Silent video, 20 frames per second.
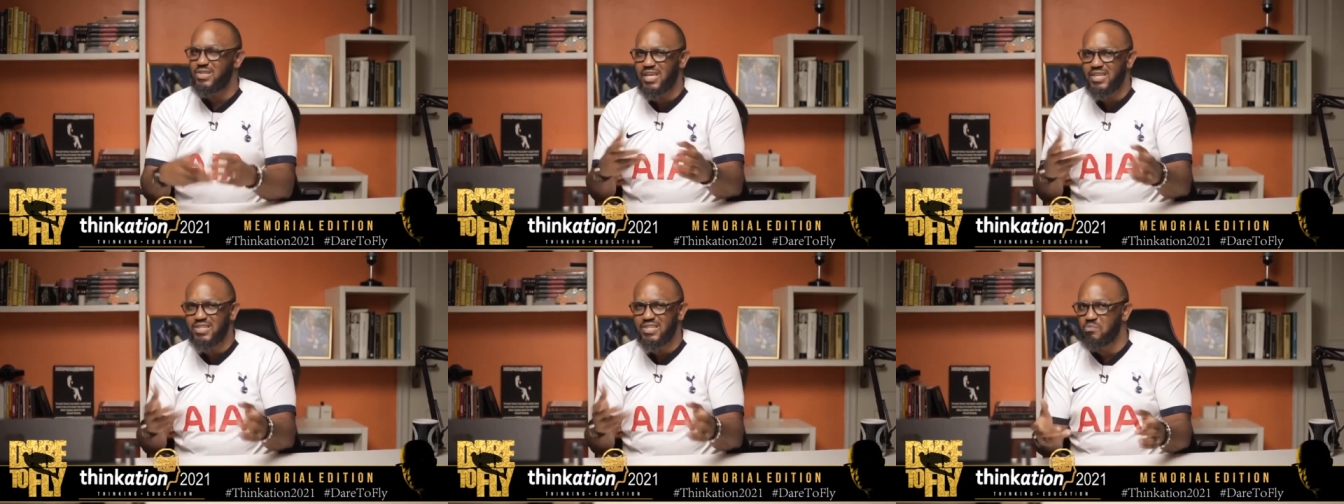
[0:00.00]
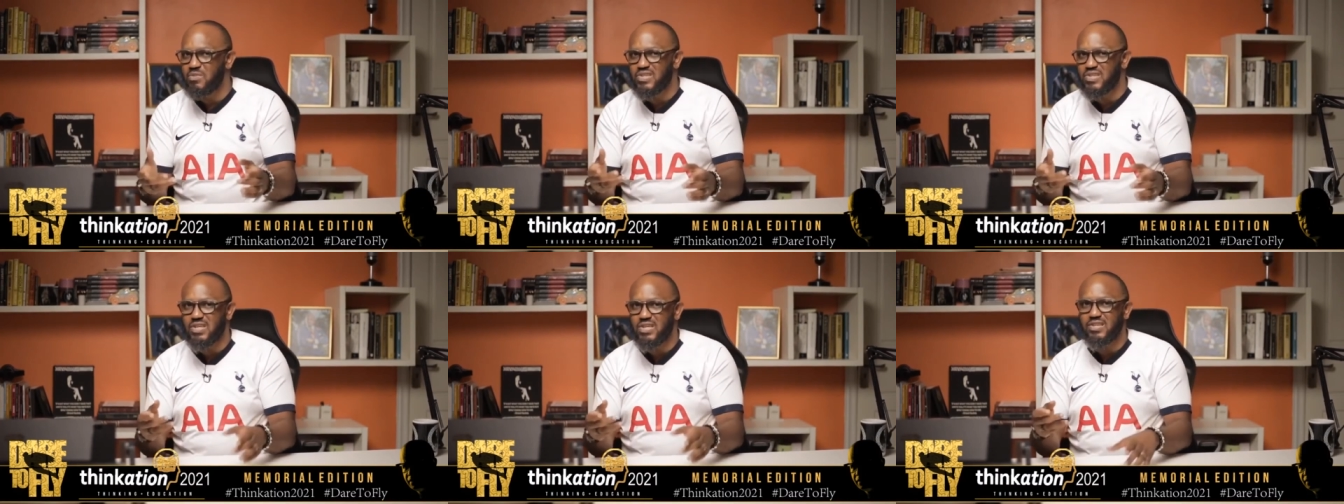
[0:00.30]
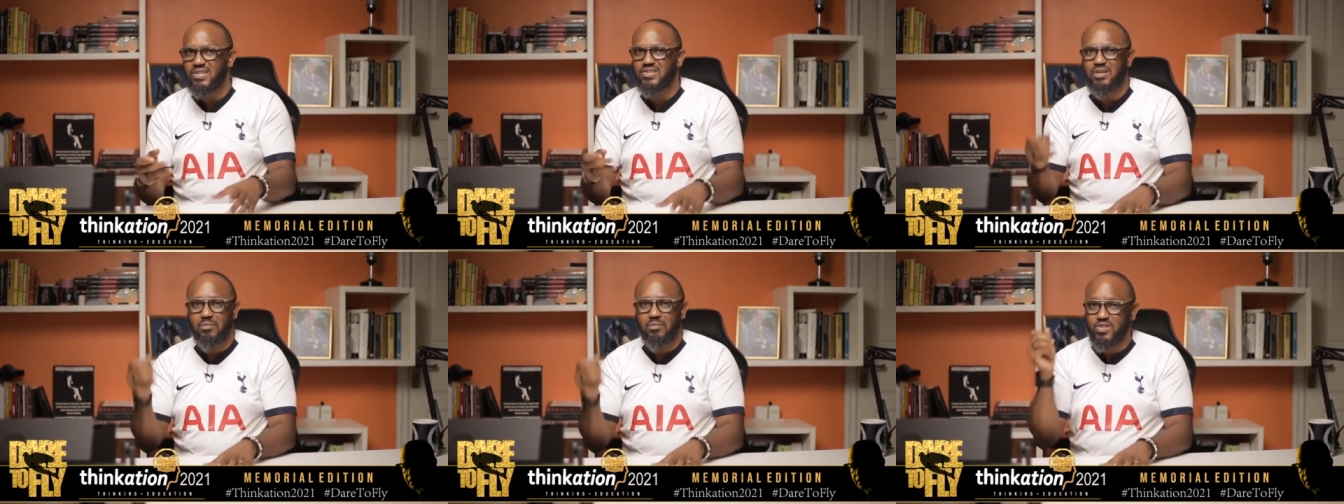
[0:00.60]
he's
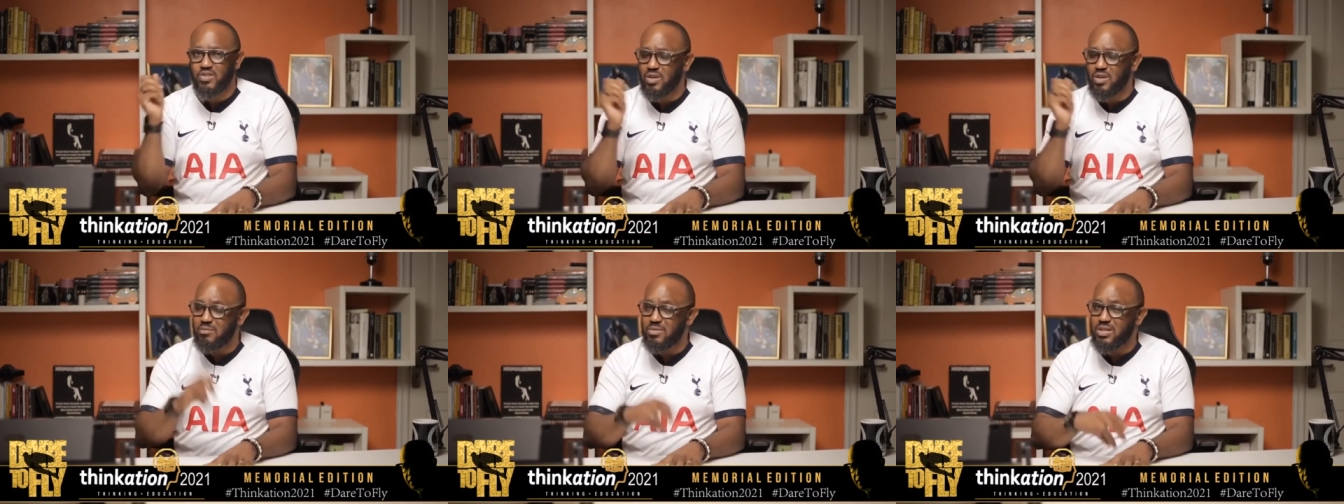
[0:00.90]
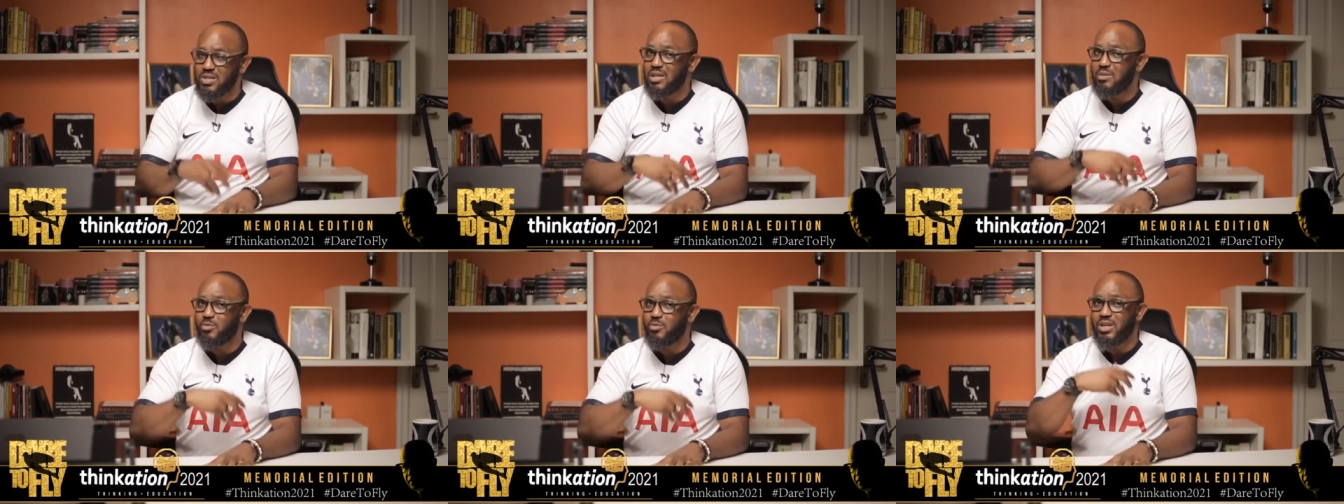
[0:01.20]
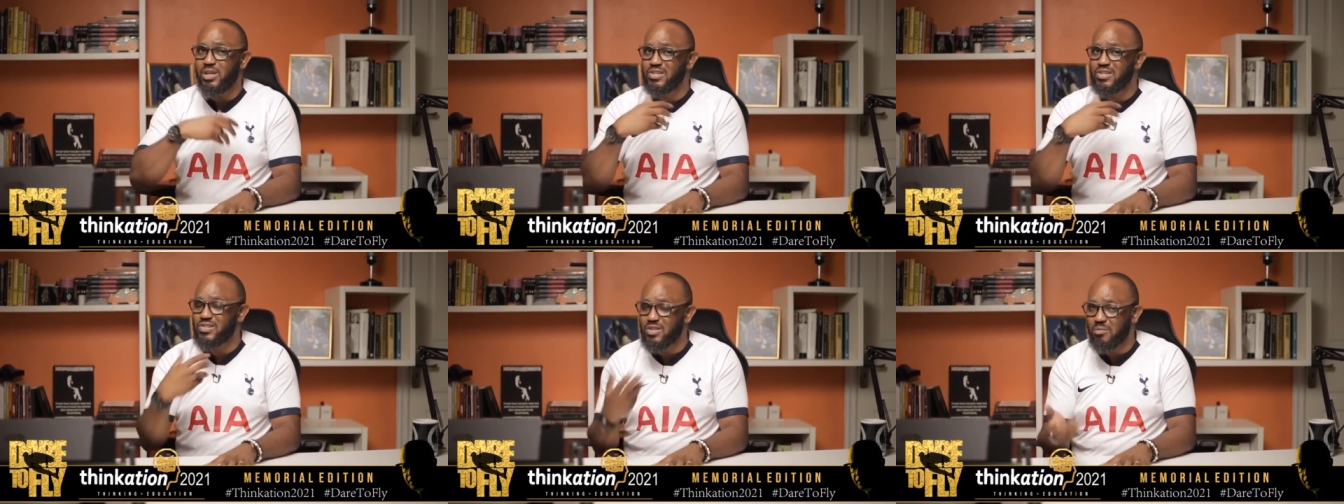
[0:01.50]
missing some, some
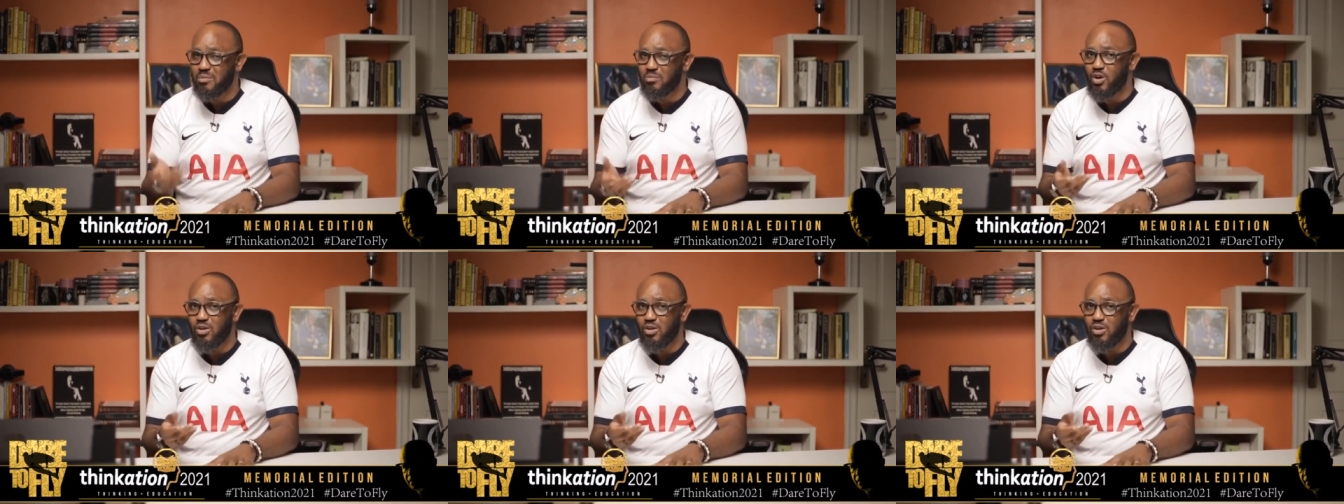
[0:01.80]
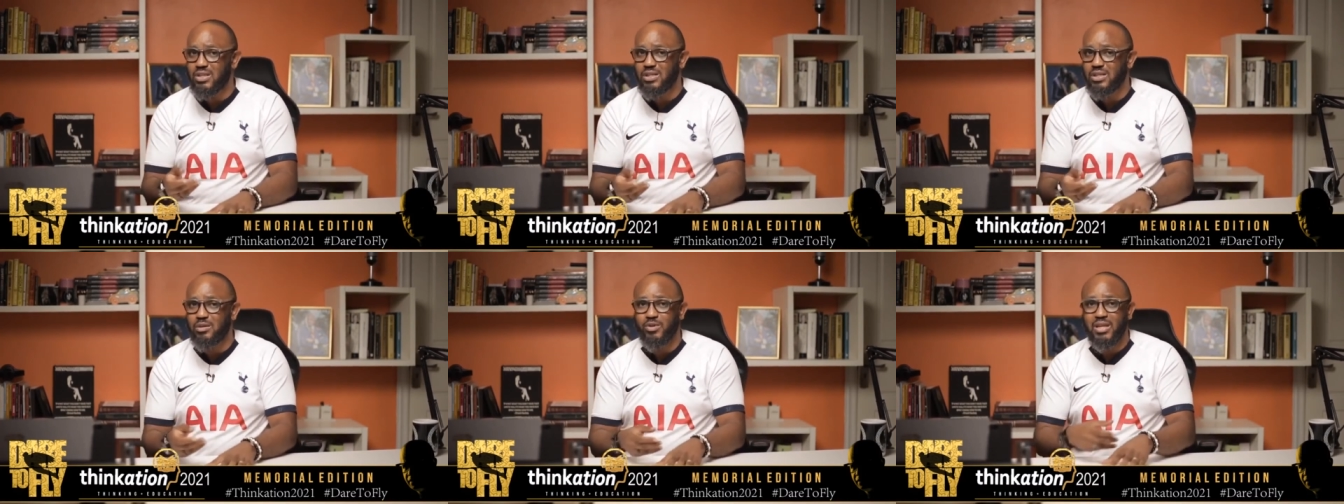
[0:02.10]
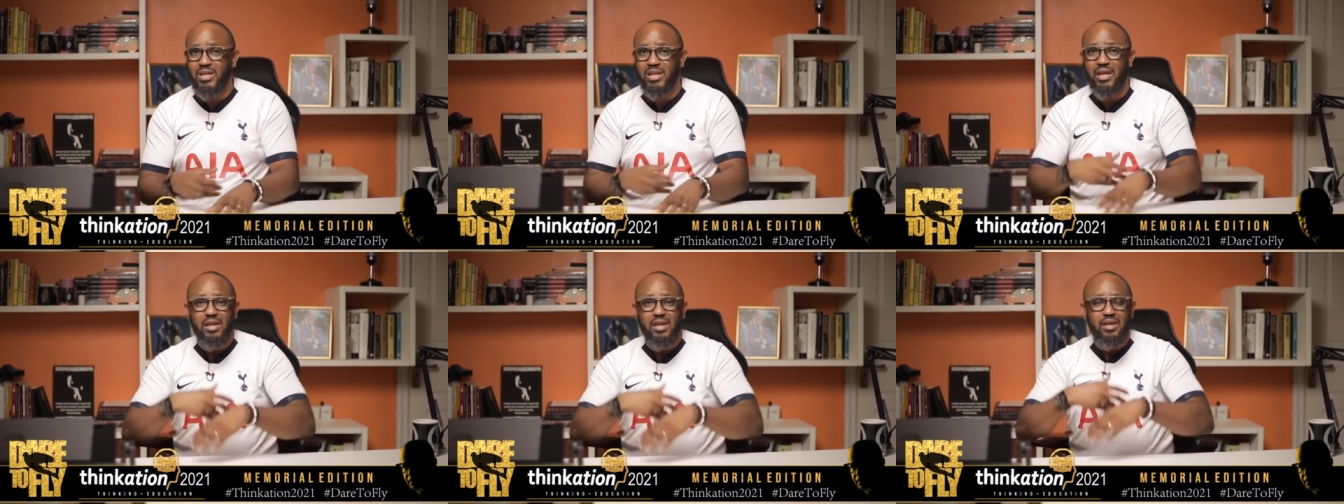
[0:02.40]
deliberately, some not
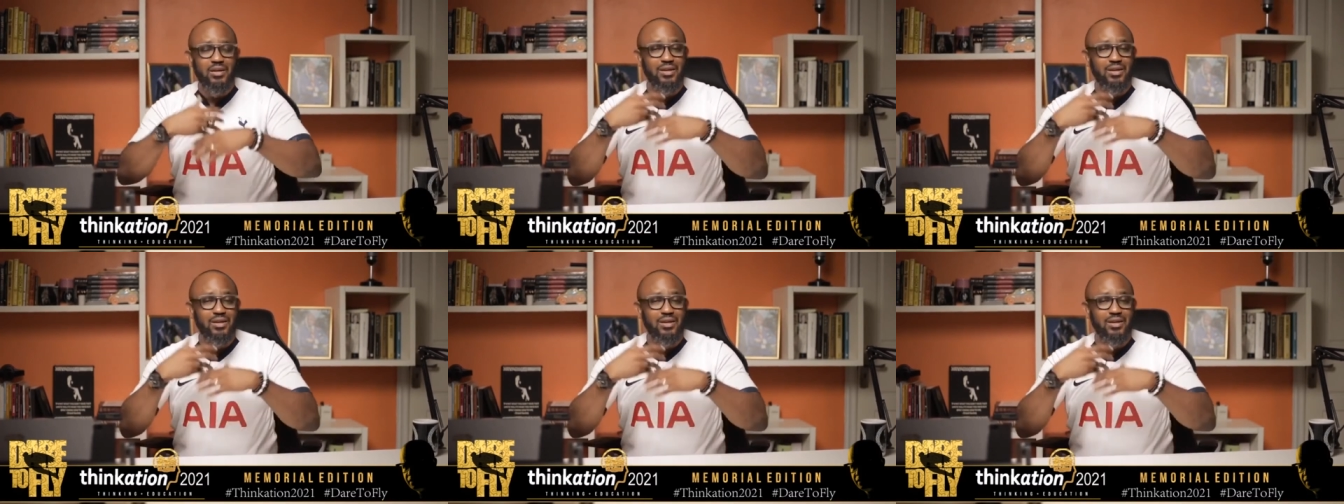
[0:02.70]
deliberately.